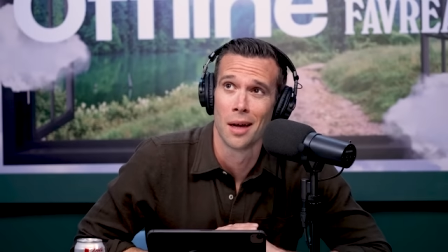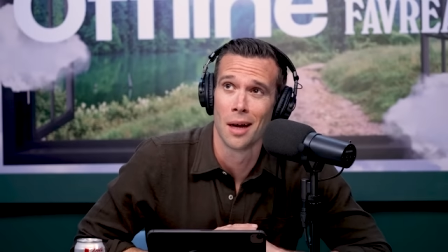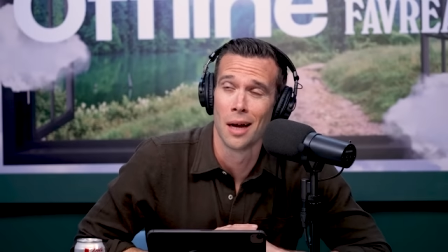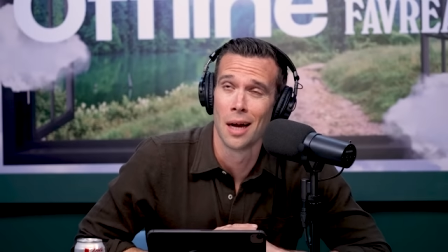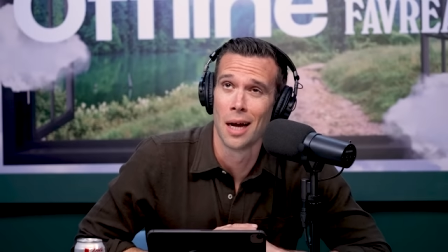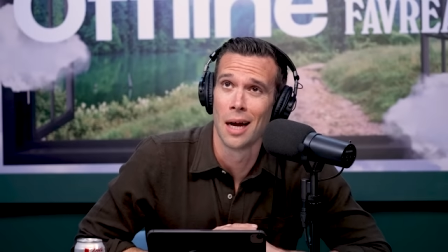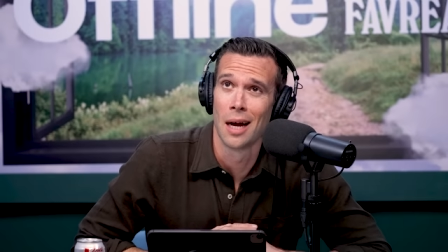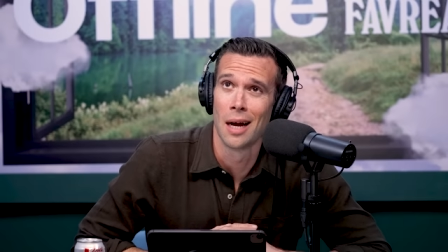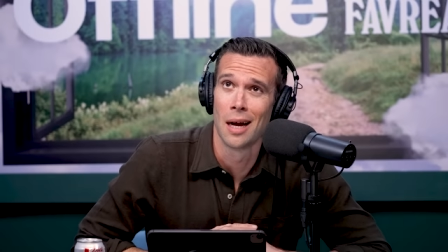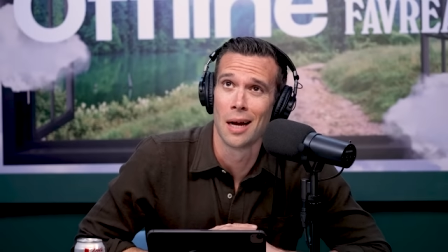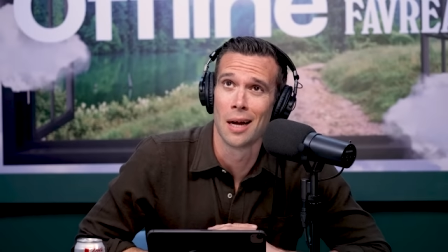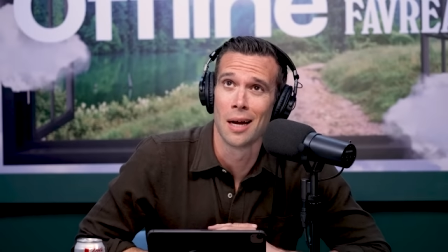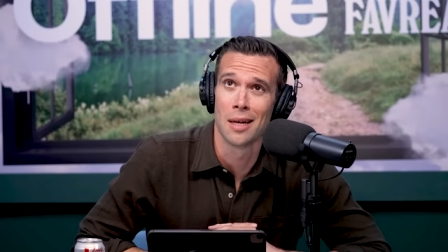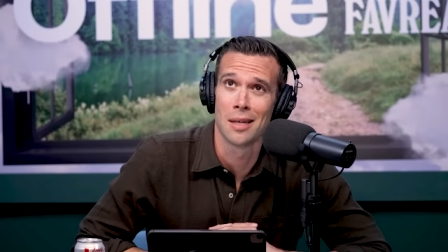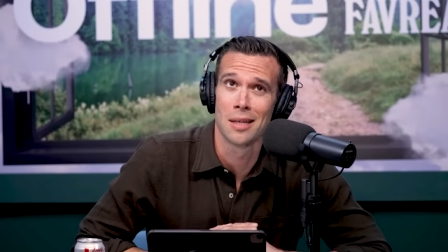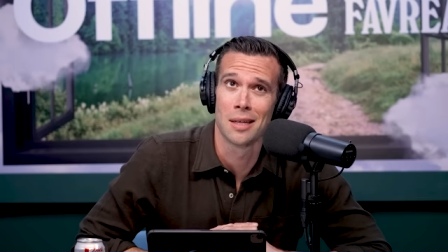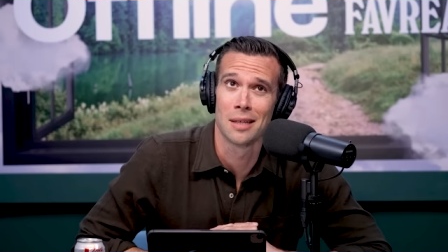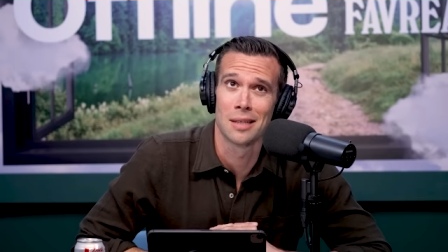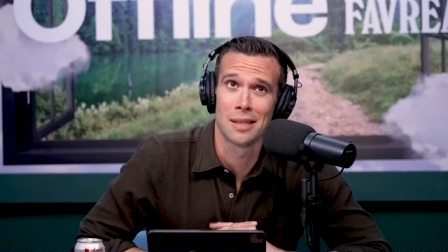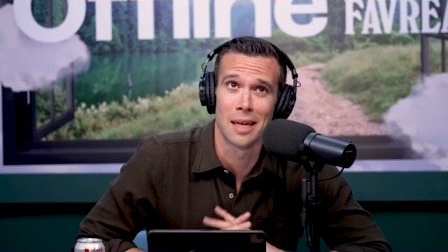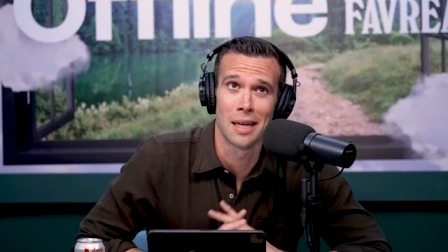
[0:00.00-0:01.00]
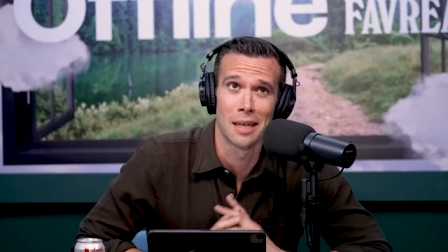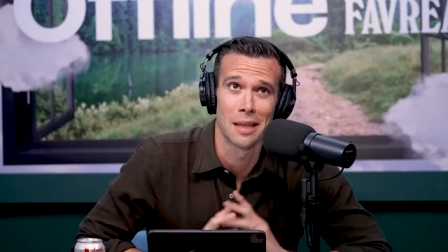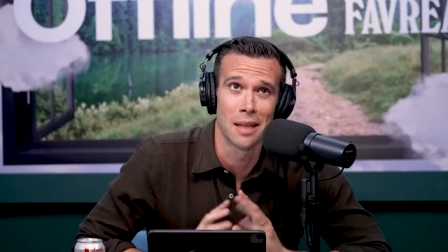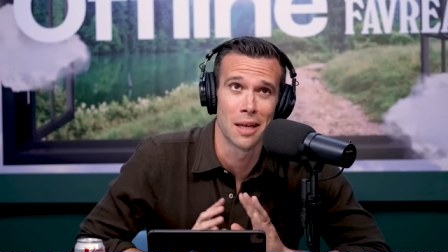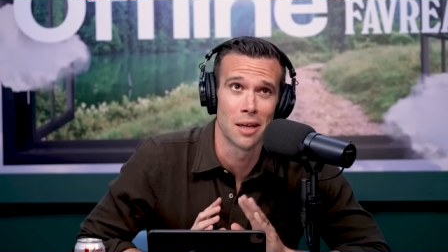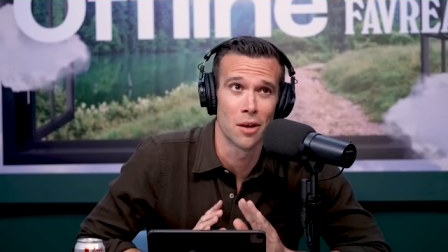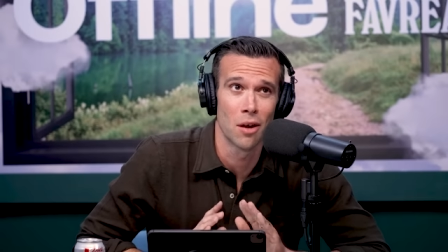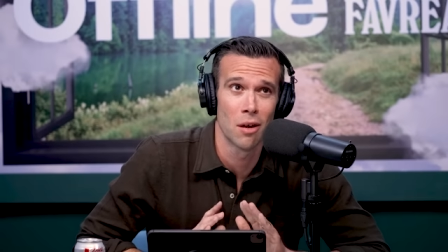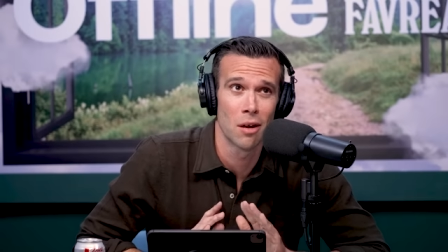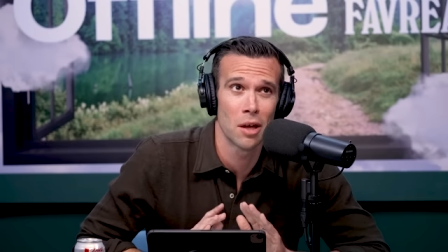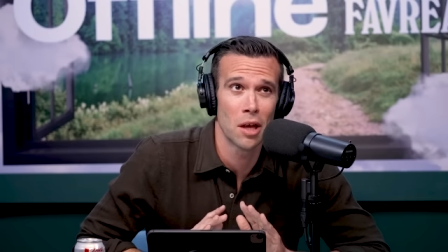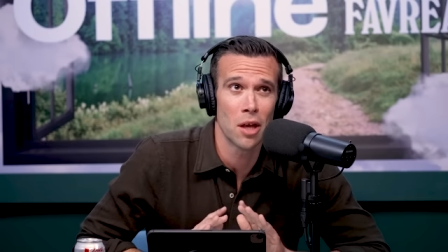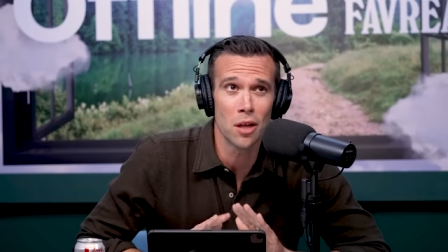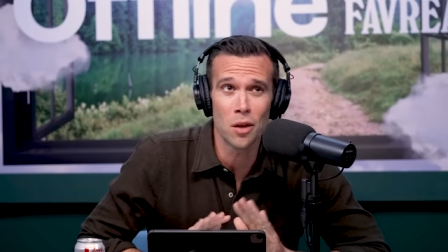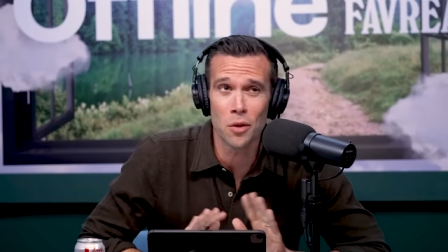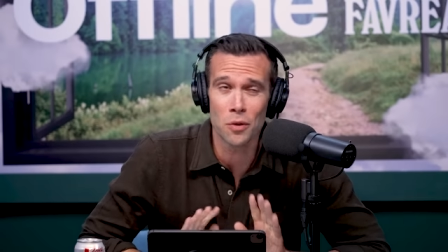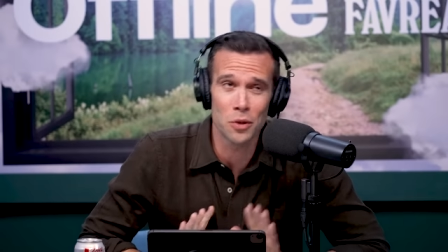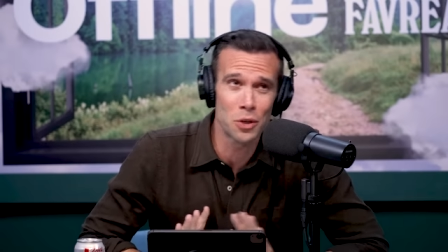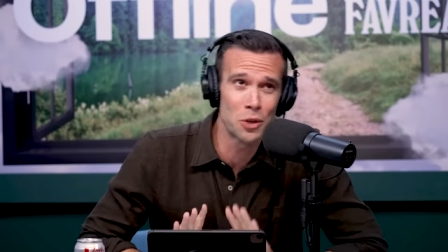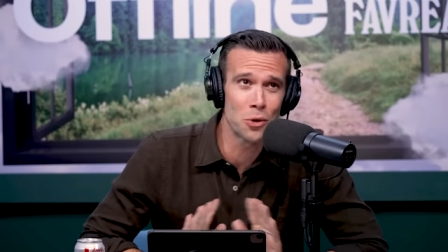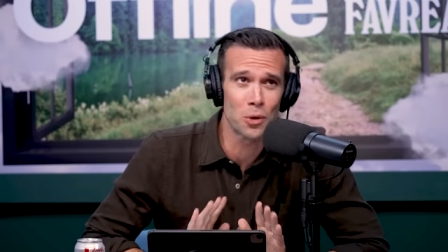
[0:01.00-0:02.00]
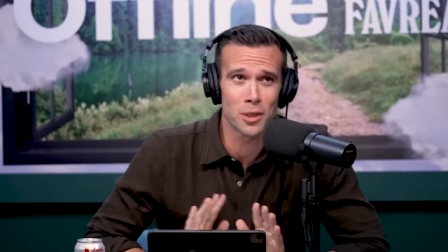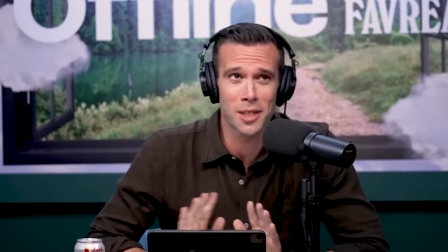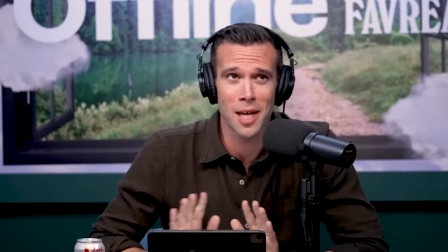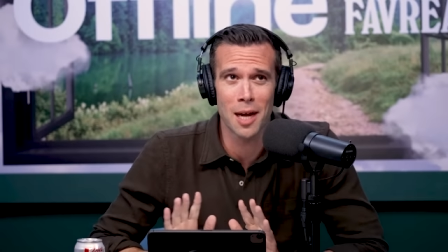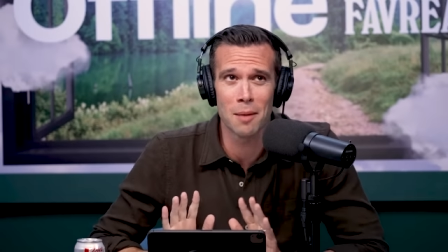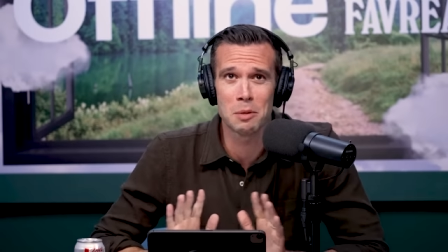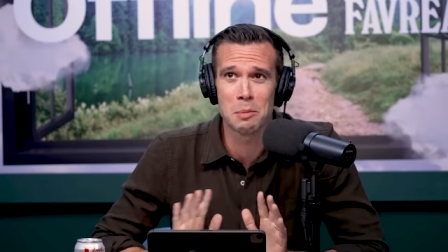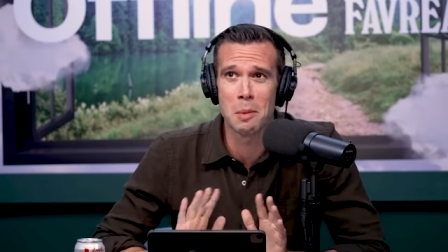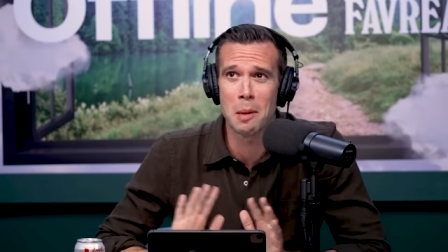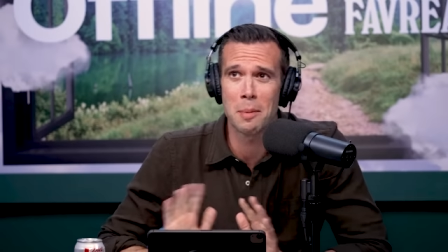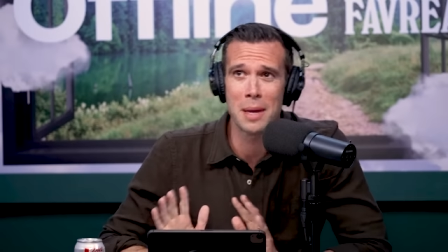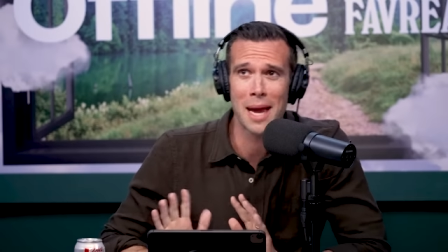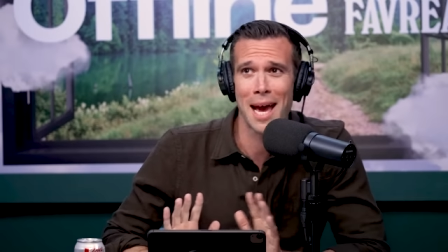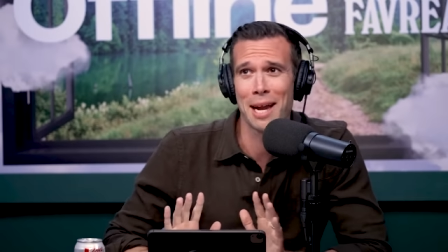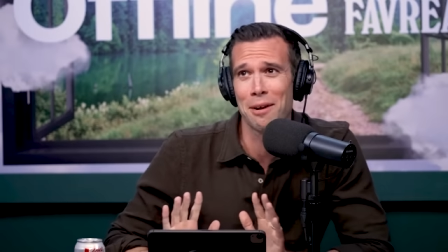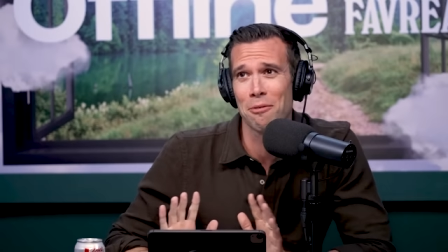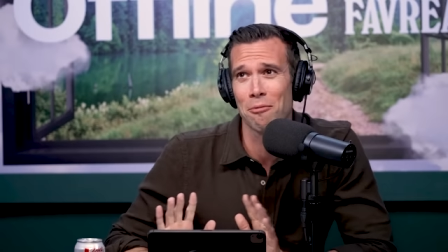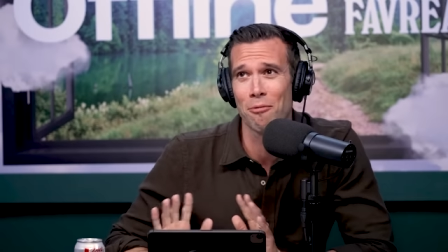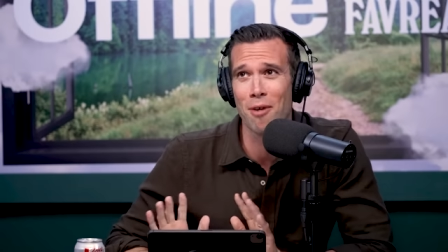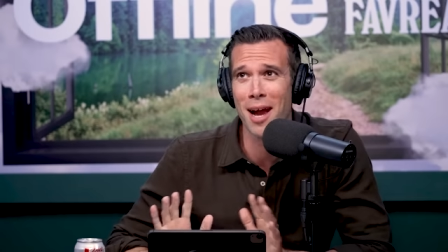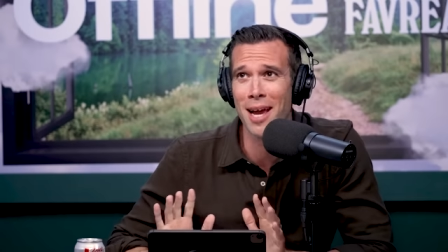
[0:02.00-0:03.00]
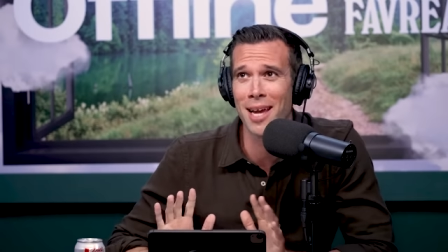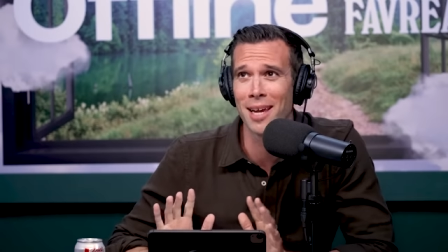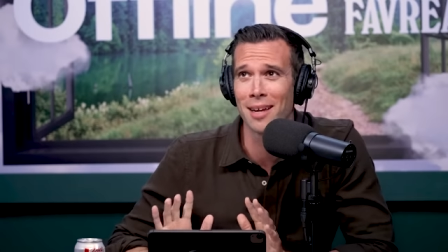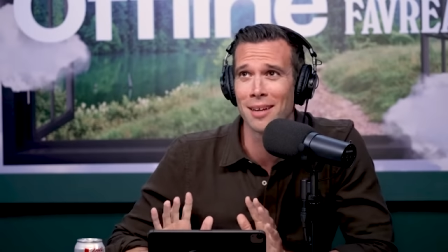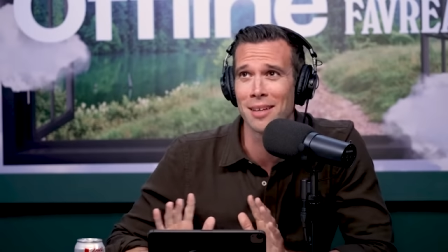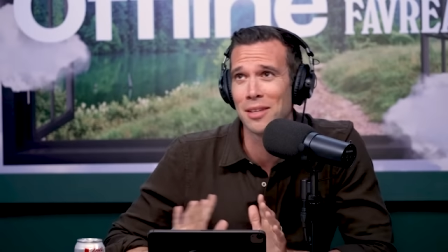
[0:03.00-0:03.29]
uh, saying that uh, you know the New York Times maybe had it right,